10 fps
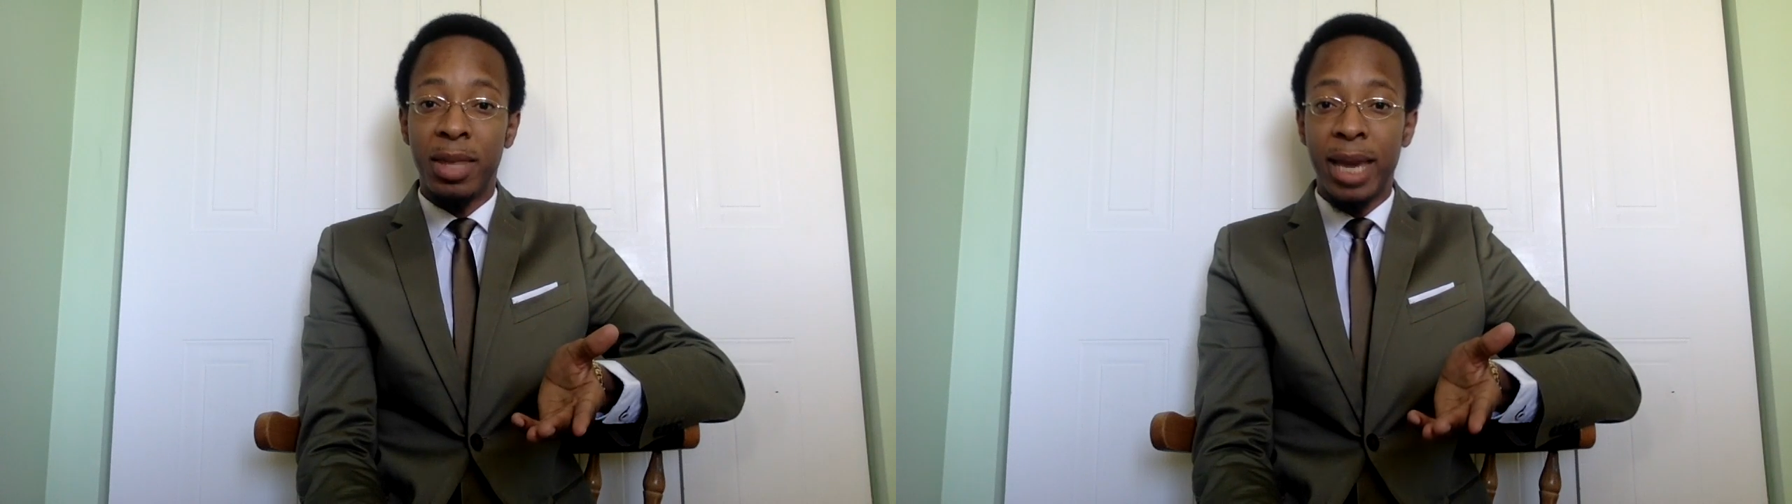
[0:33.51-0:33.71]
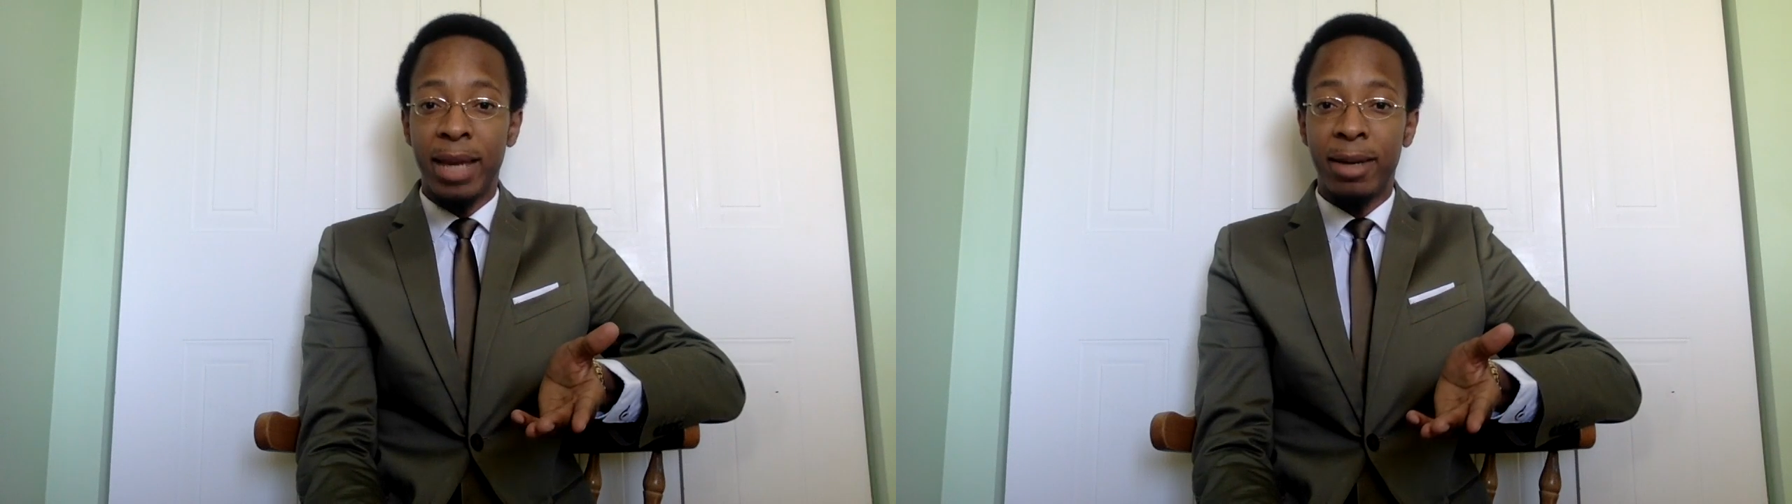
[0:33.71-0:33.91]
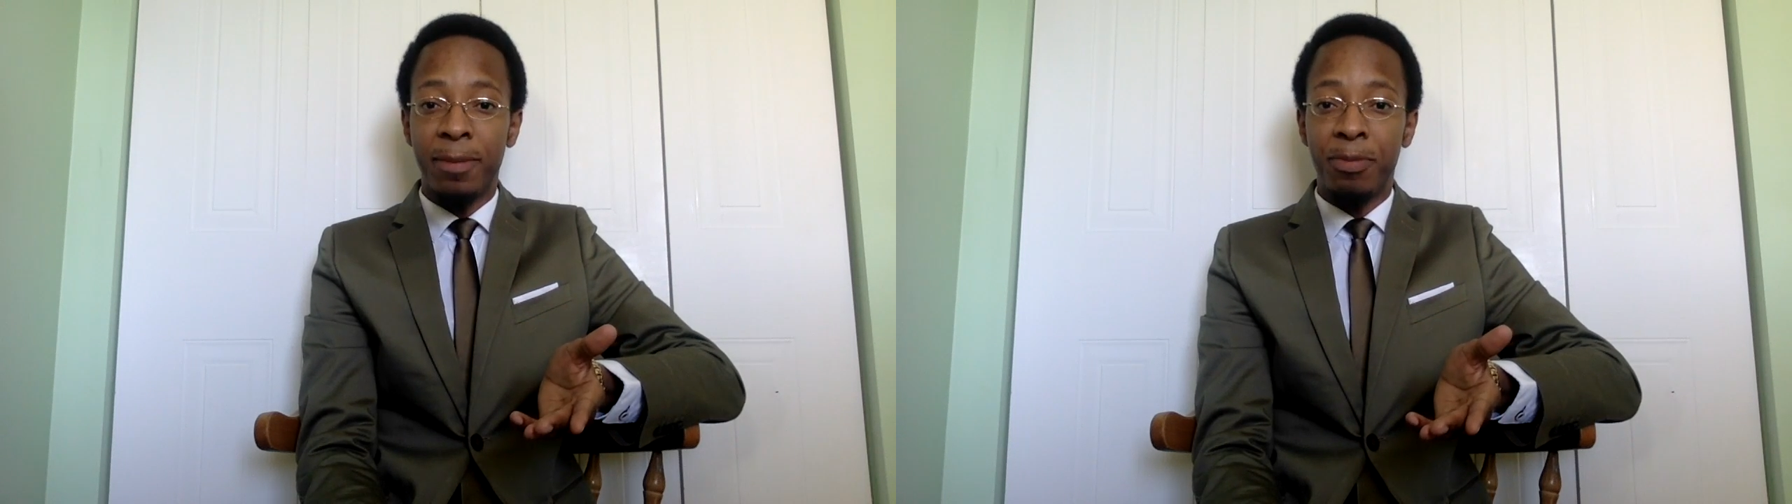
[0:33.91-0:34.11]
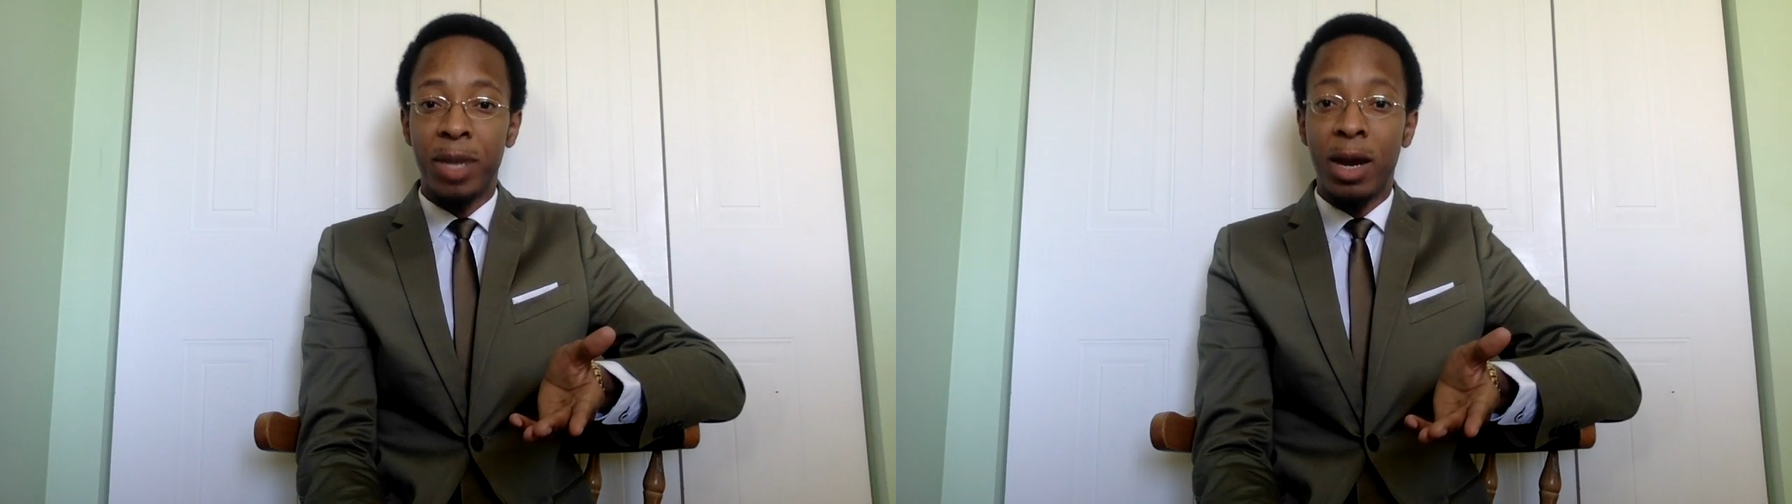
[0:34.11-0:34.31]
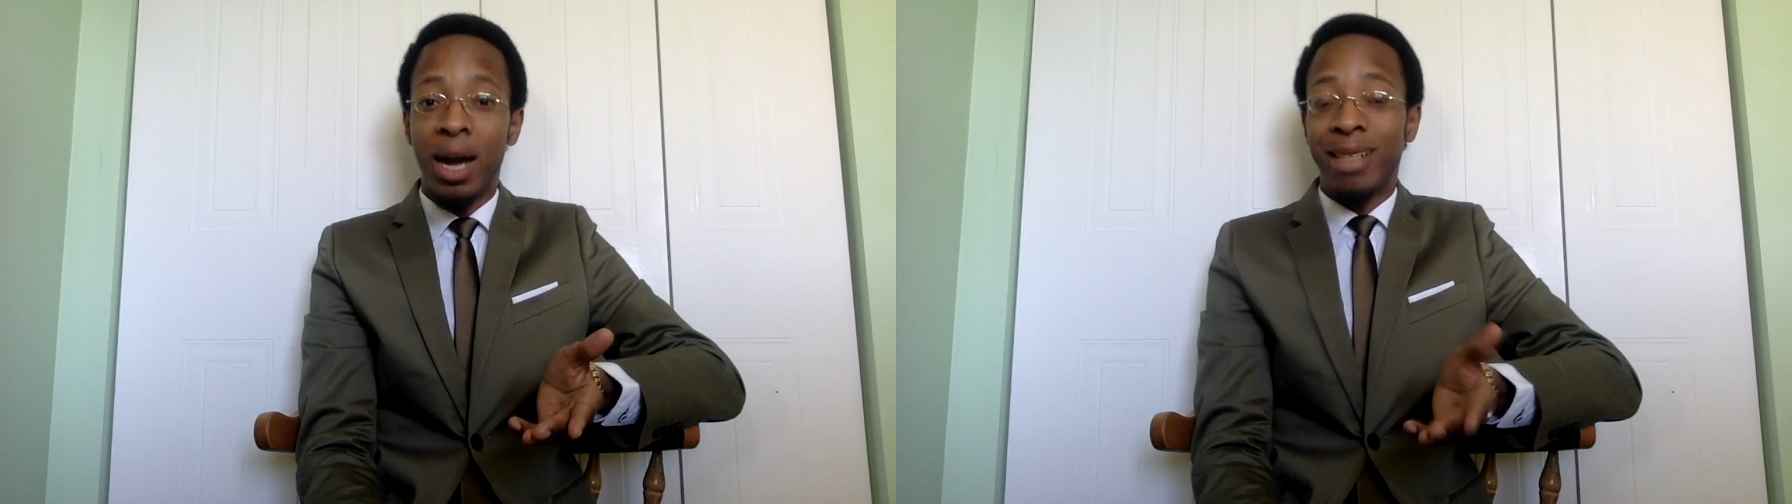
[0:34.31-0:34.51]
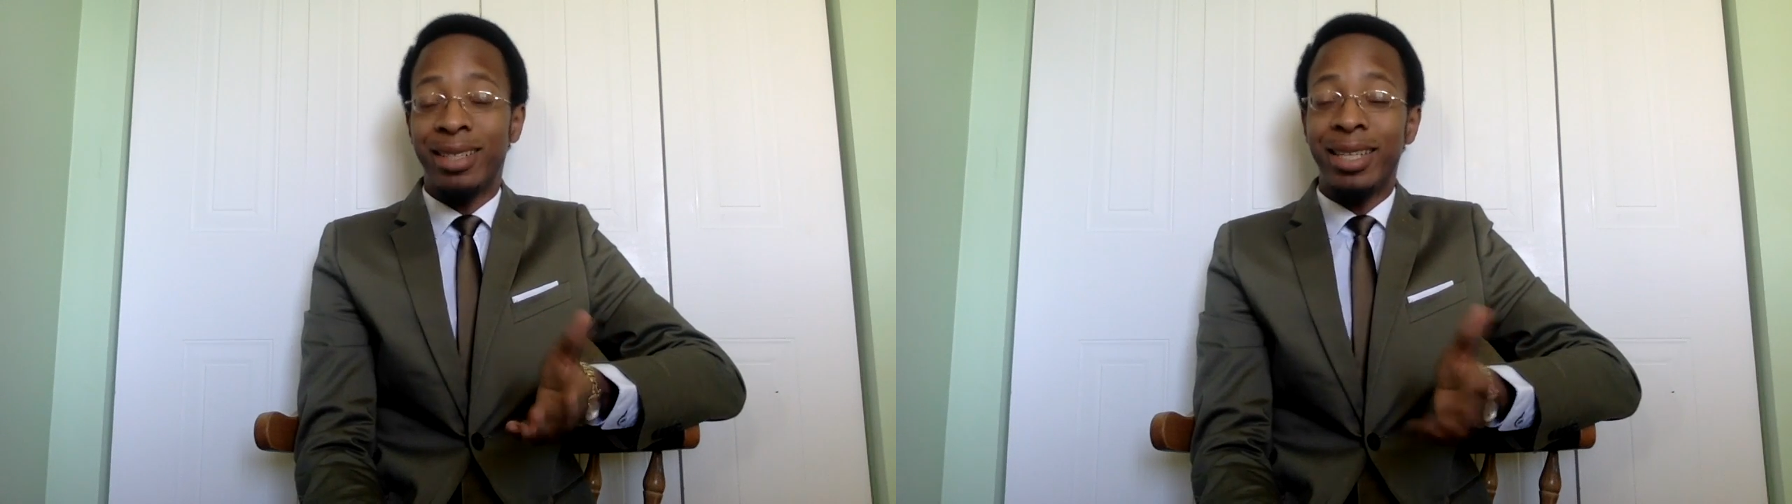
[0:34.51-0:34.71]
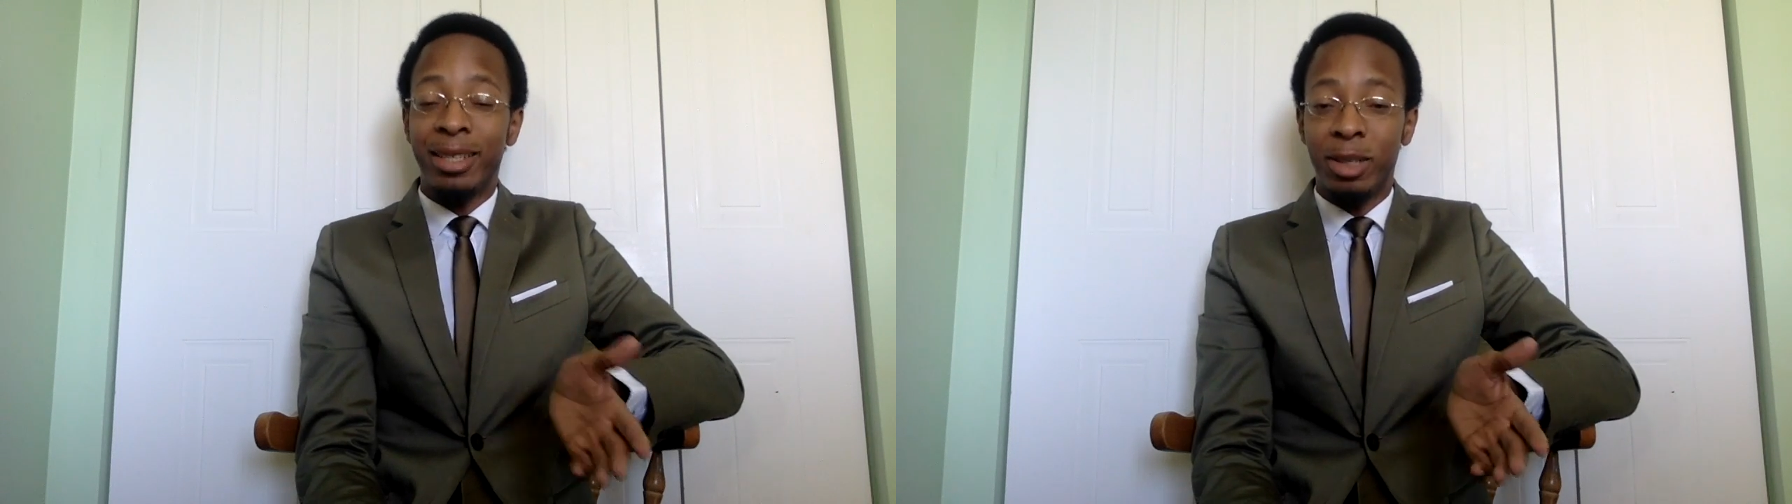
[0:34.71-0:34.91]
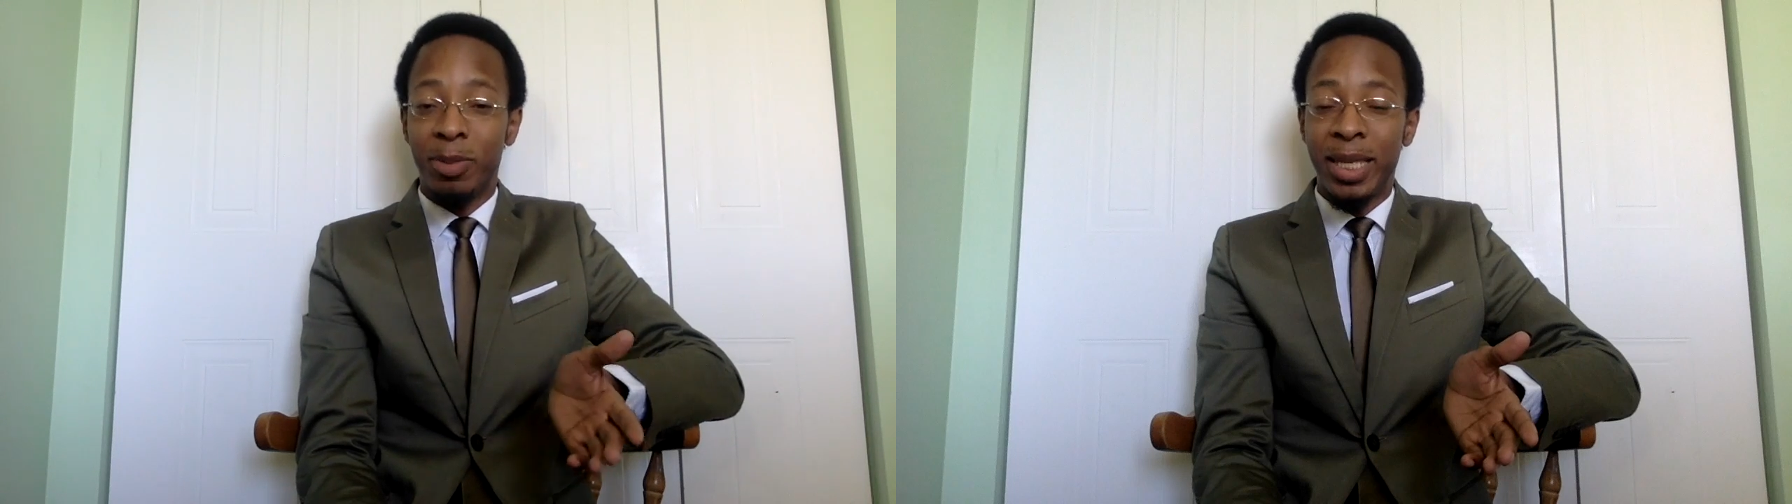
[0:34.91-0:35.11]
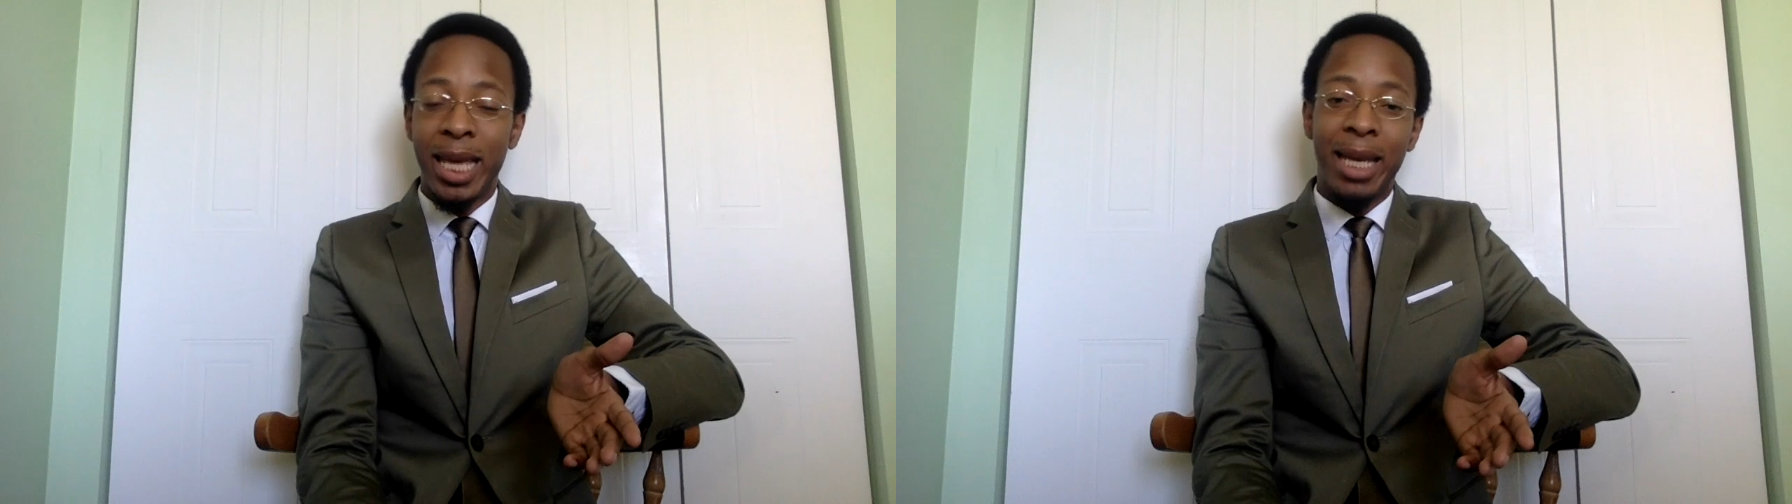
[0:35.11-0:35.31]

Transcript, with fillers: then ostensibly